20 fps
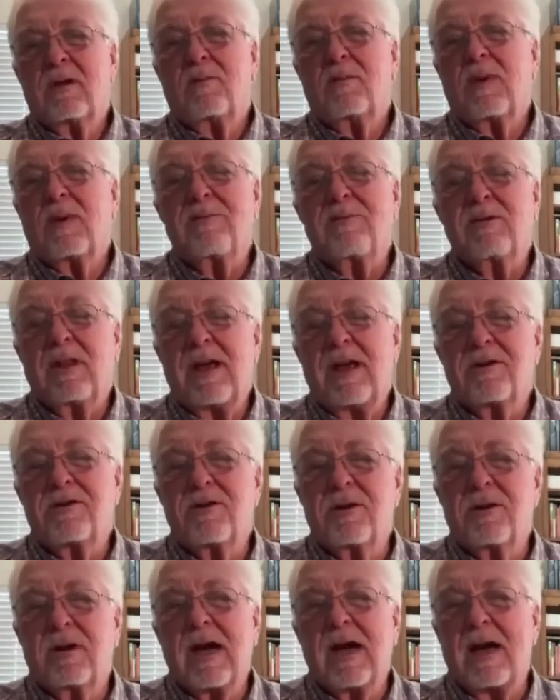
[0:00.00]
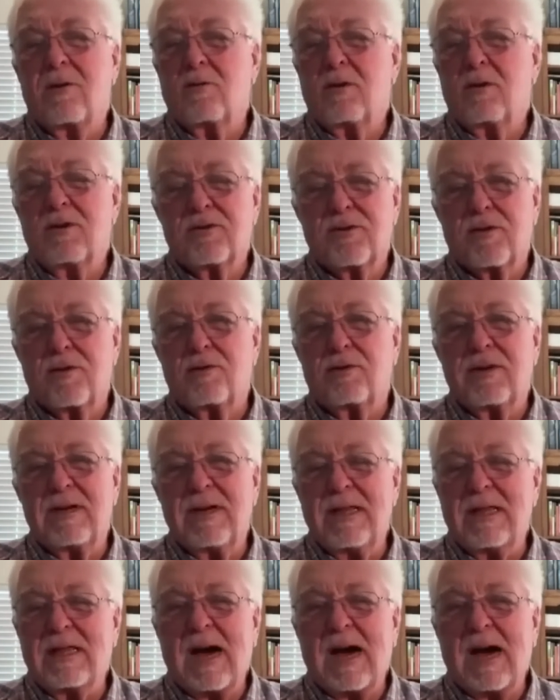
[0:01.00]
Population in Cottonwood is
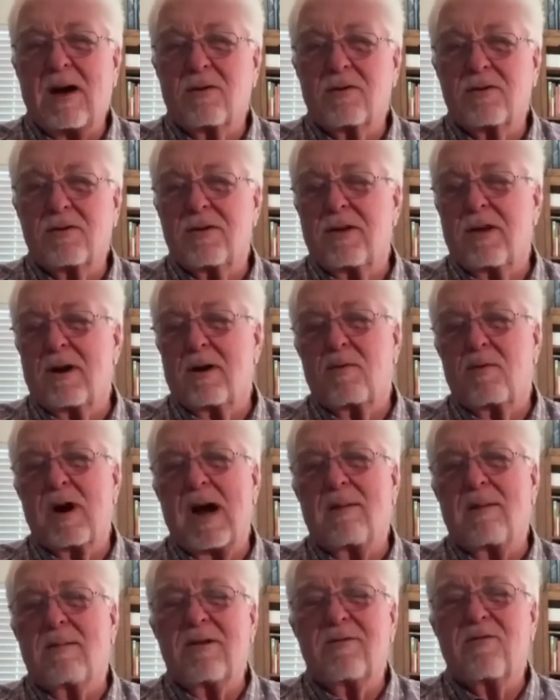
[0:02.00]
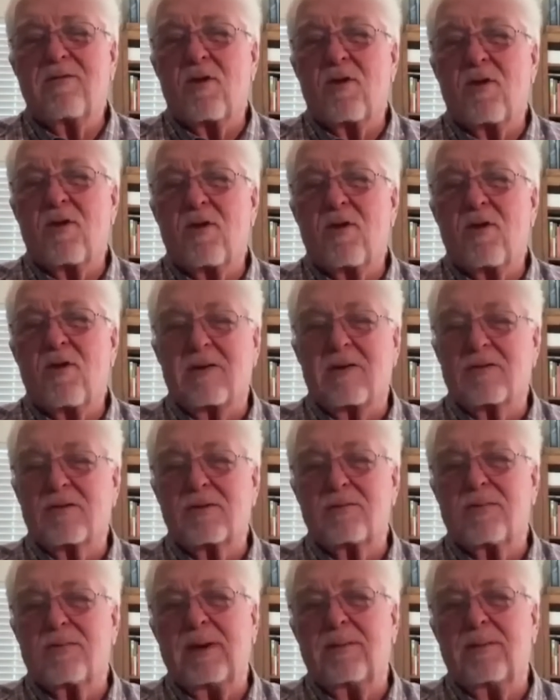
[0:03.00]
13,000. There are probably
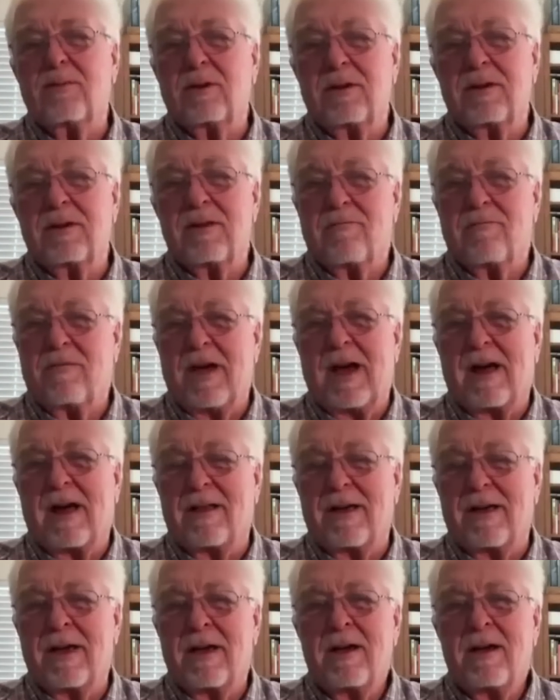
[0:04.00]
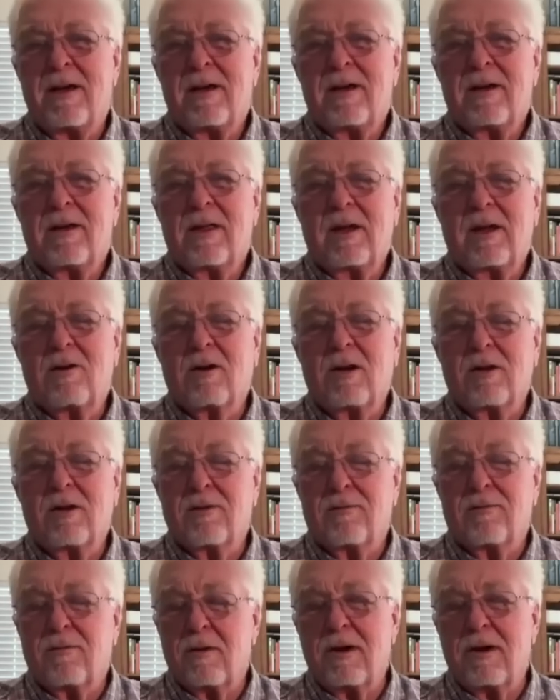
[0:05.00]
40,000 people in the valley. They call it
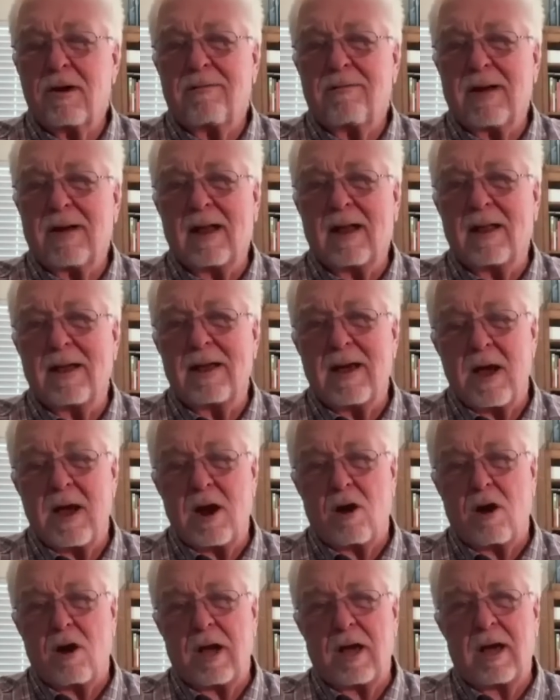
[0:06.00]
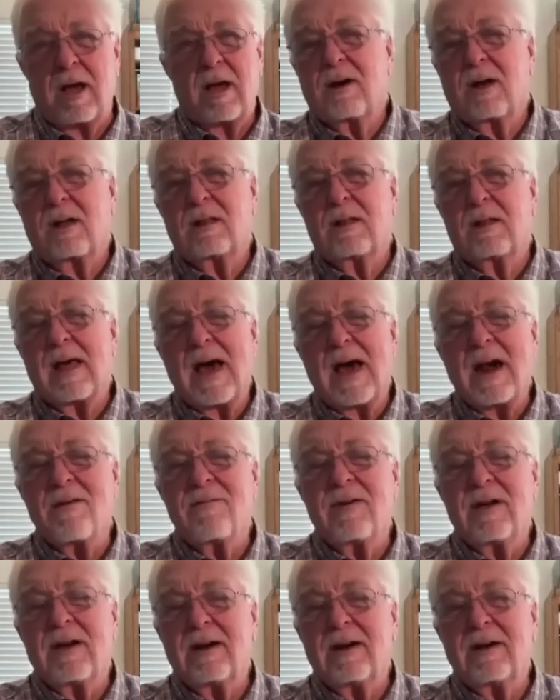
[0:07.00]
the Verde Valley area. A lot
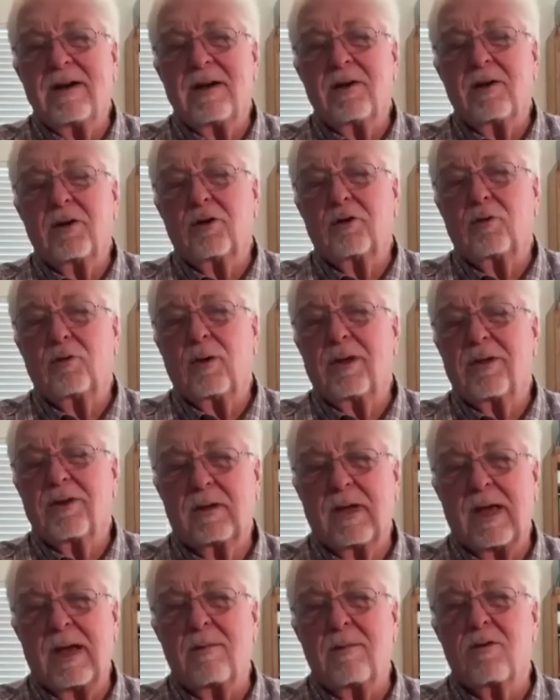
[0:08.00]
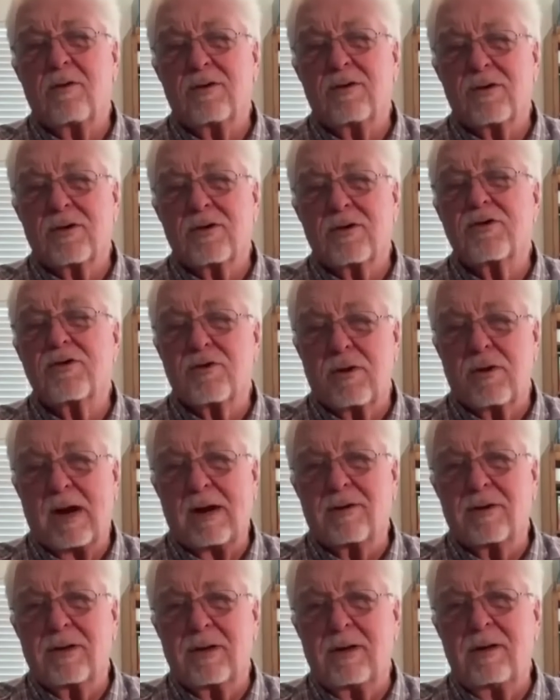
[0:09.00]
of it deals with labor as
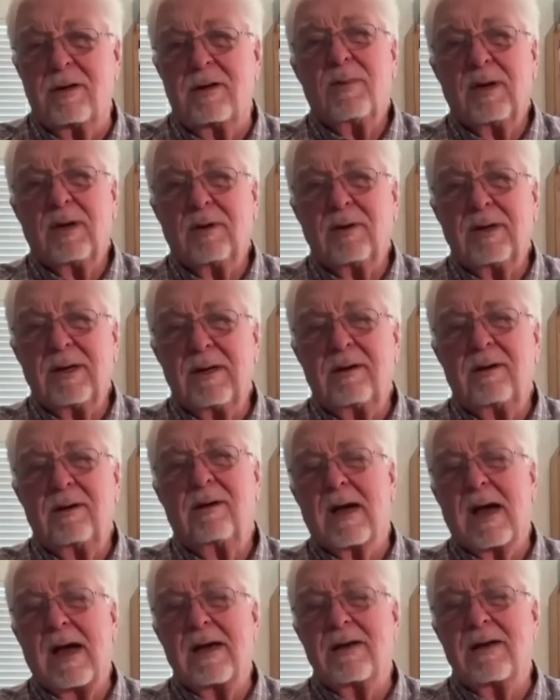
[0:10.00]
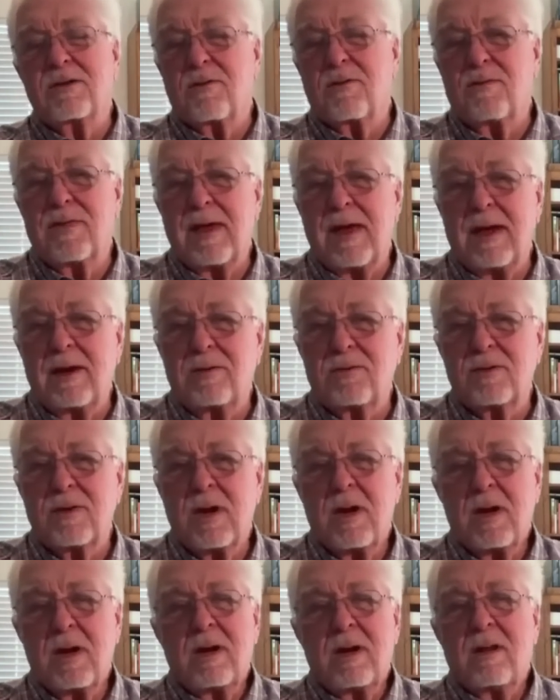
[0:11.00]
construction, building kinds of things.
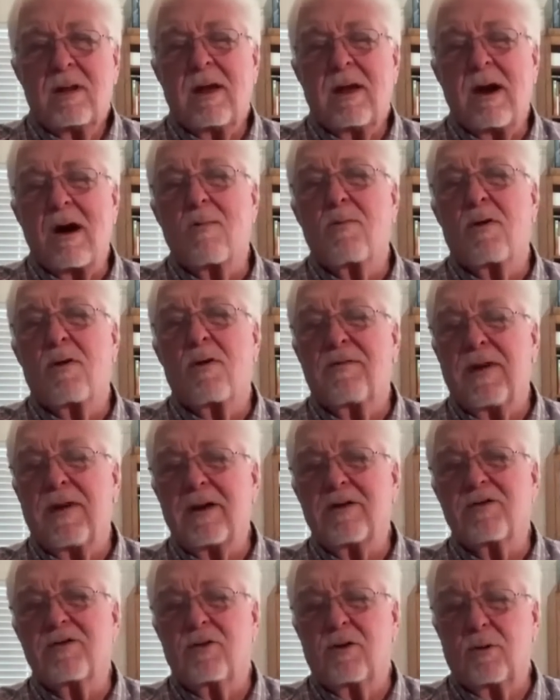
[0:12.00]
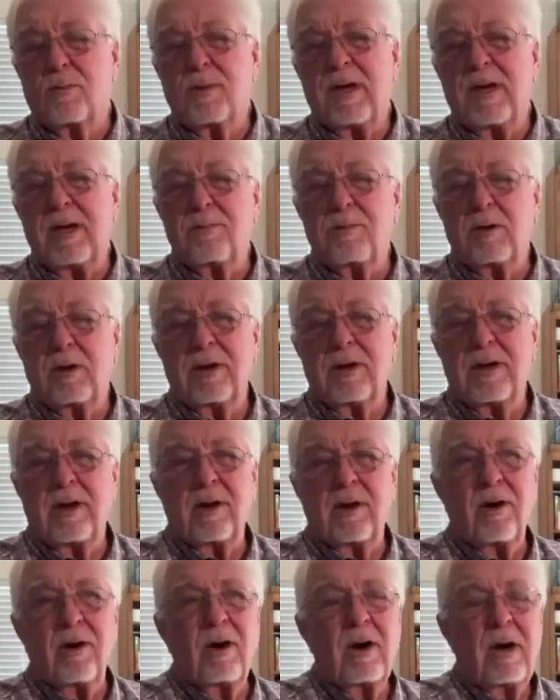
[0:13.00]
There are professional people
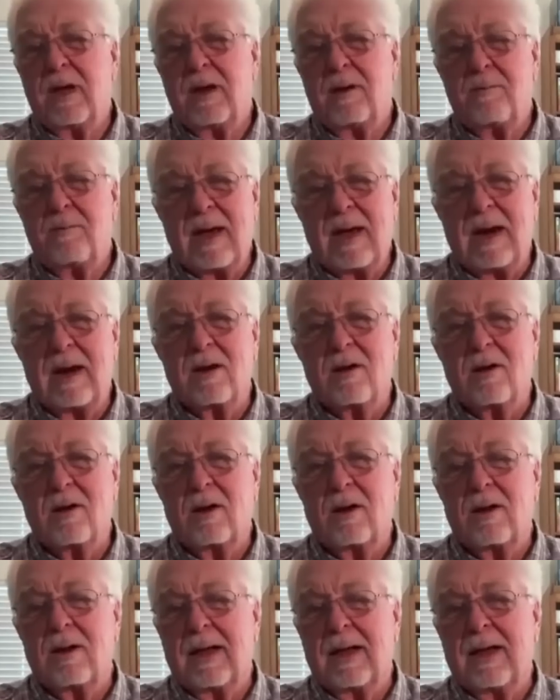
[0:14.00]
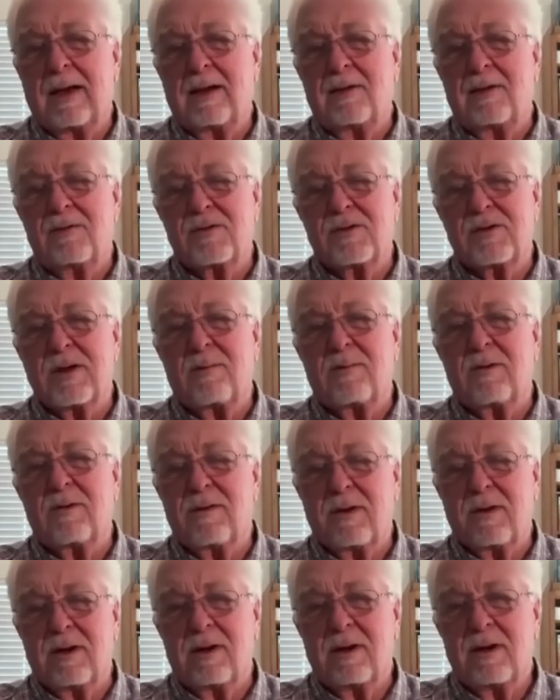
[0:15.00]
here in medical and in some of
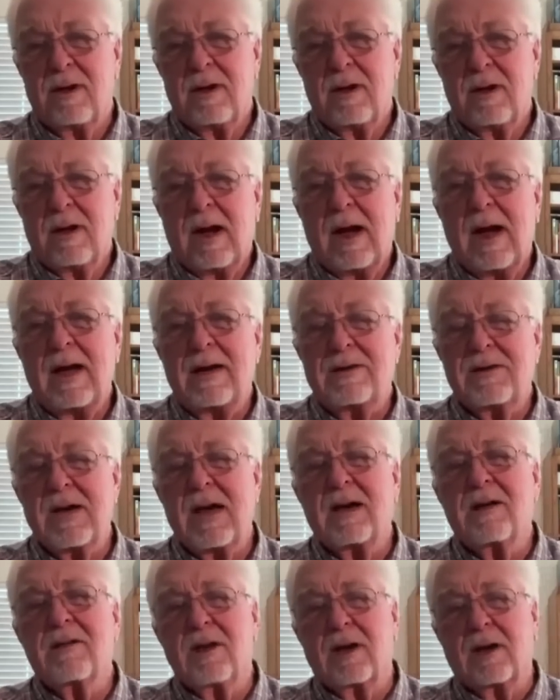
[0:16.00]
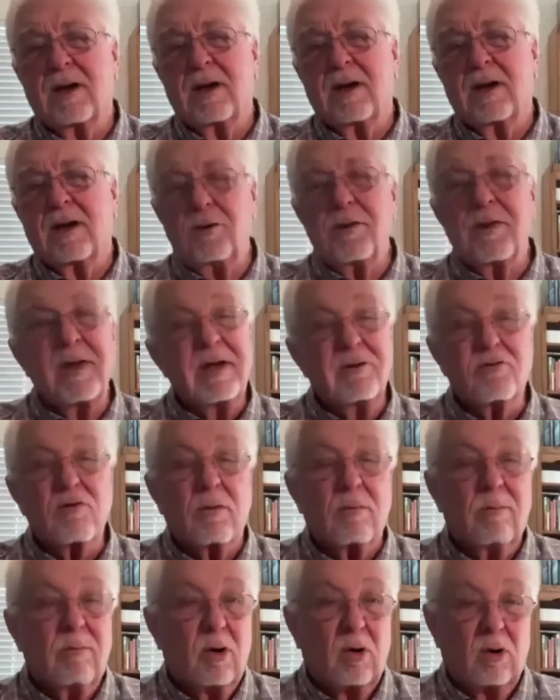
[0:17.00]
the high tech that can do things
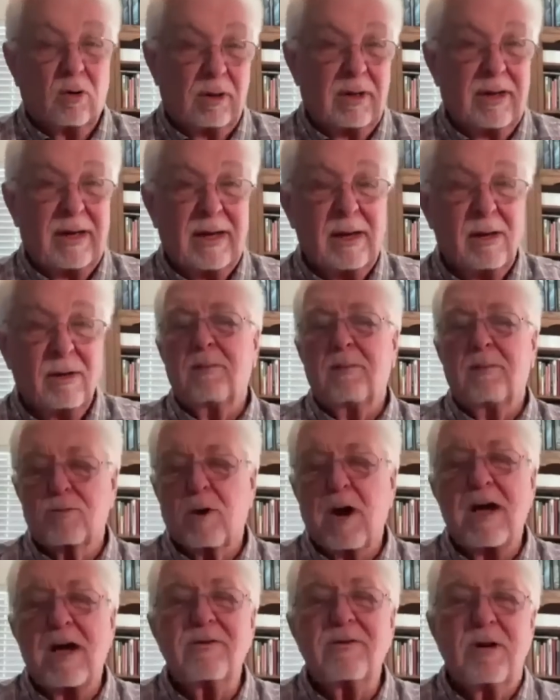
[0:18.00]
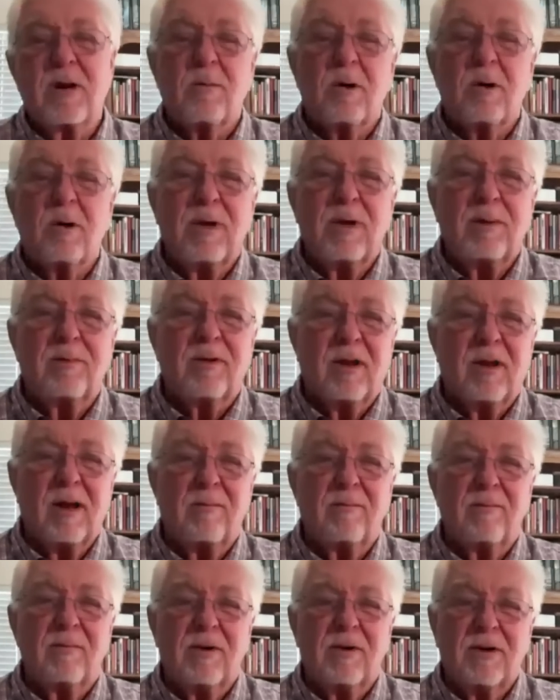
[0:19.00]
remotely. A surprising number of people
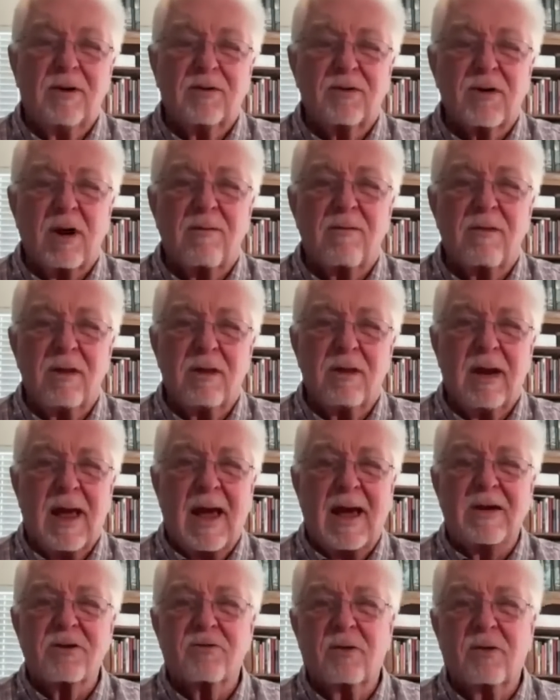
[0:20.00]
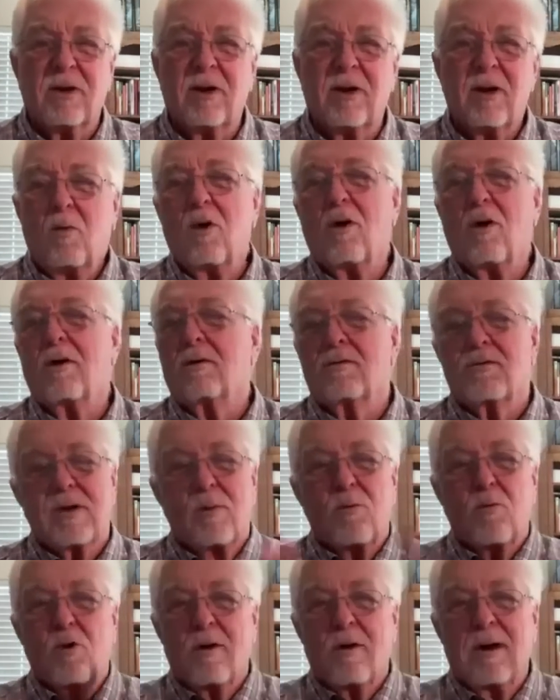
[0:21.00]
I'm discovering that actually work
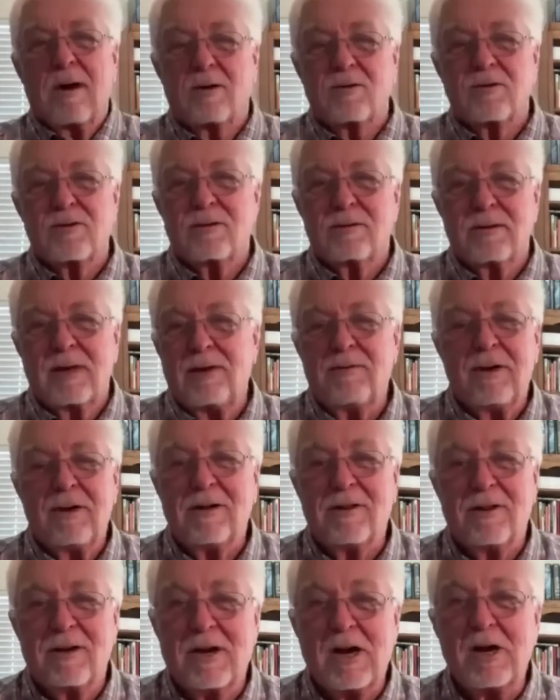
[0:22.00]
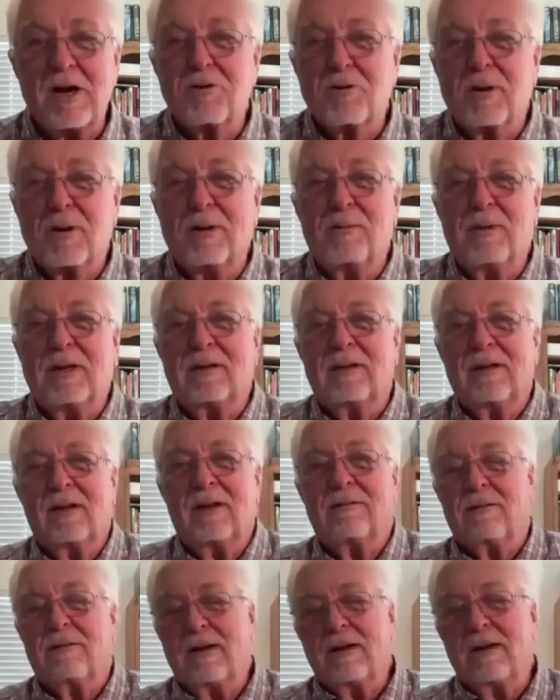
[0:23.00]
somewhere else, even in the country, but
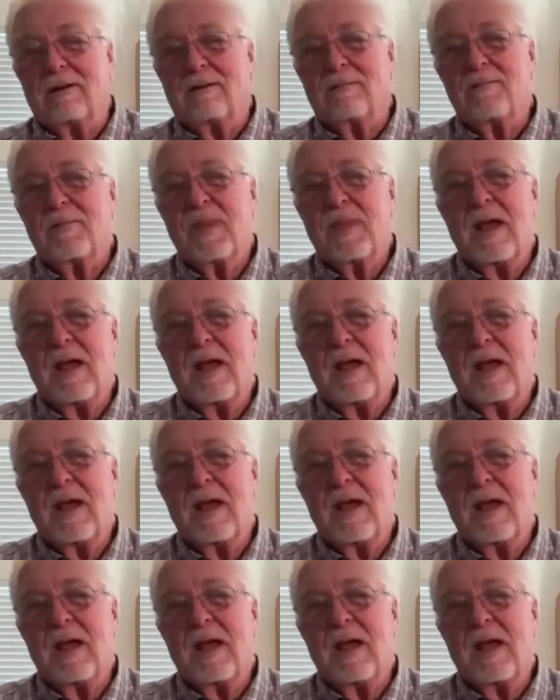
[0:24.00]
live here.